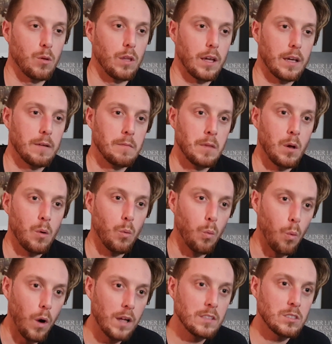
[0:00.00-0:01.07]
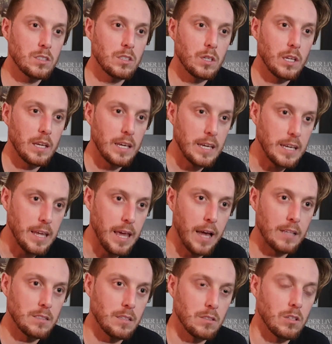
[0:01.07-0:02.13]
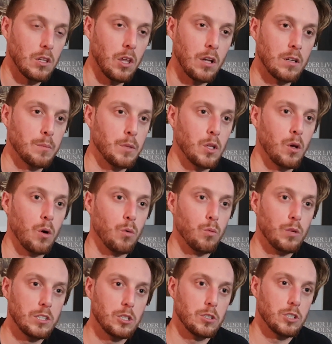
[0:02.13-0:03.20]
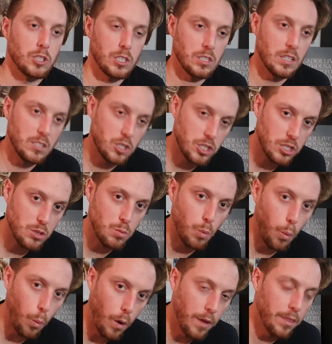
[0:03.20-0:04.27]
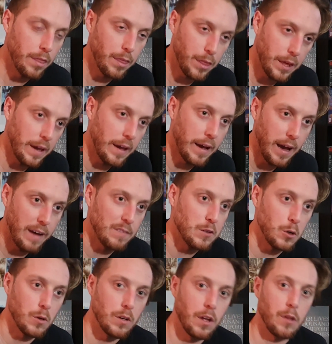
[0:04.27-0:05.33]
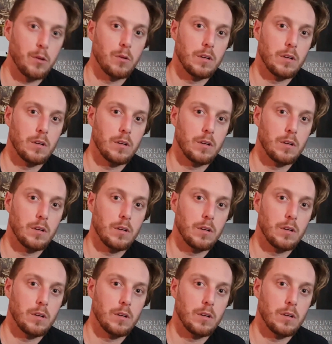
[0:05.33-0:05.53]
Like, once he gets into London Below, Richard is just, it's just one thing after another.